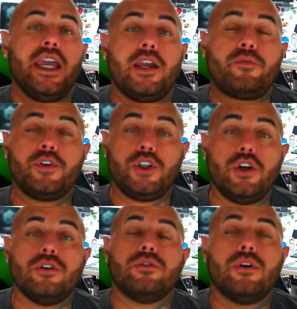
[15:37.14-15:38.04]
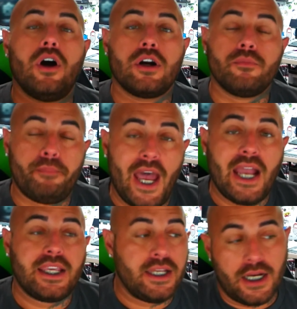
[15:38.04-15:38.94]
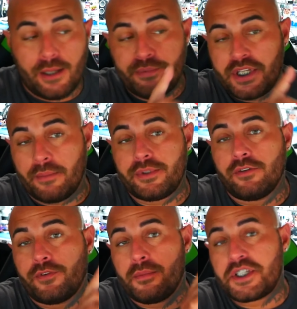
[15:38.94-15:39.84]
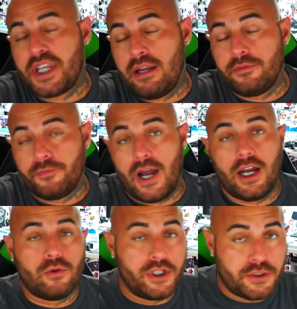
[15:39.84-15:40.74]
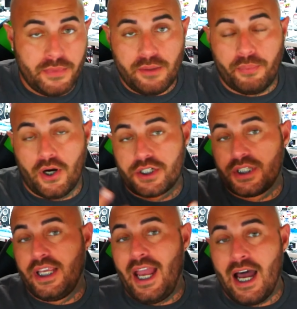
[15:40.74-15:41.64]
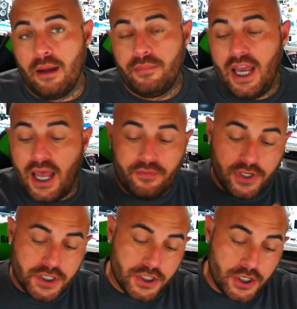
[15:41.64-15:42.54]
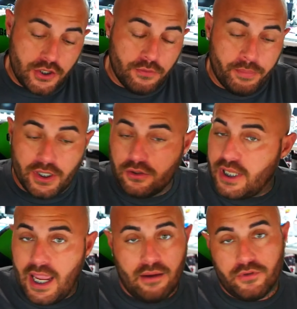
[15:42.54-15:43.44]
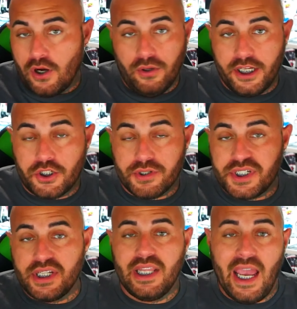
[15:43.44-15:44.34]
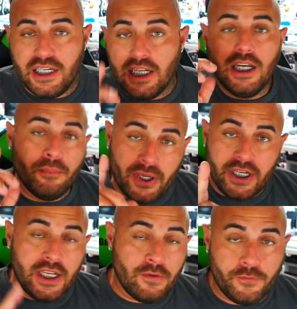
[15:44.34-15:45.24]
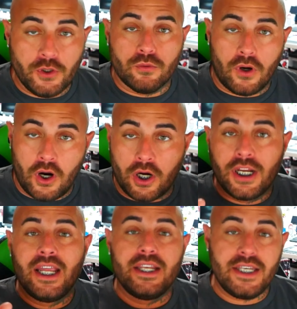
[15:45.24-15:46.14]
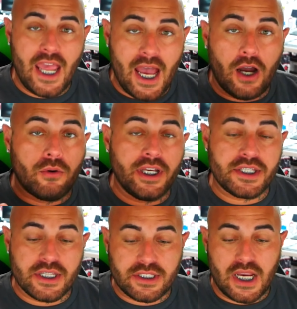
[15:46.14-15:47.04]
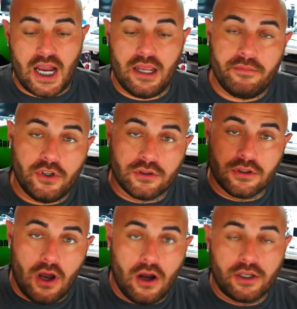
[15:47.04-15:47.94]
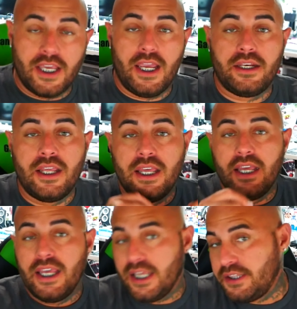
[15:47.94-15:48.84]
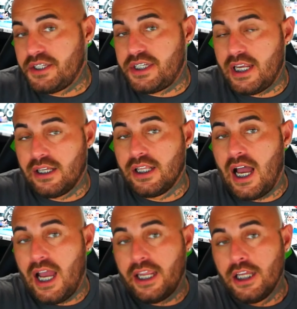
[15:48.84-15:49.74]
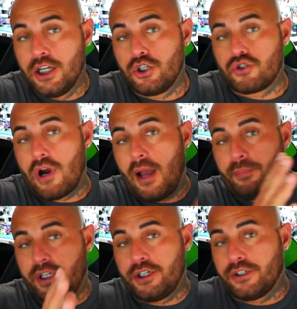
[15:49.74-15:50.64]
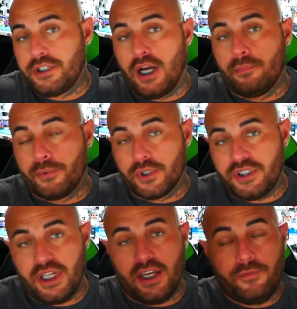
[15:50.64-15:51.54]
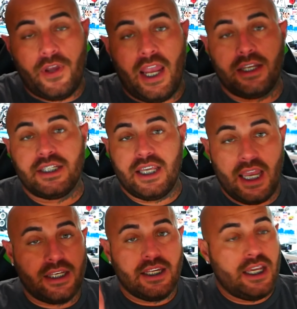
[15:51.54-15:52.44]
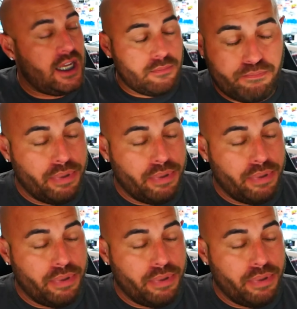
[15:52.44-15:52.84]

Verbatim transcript: If you are backing up something from a saved file, which me personally, I'm not. This is a new build. I have no interest in that. But if you are, now is the time. You'll log in, hit the CLI, drop in your dump or diff, and get it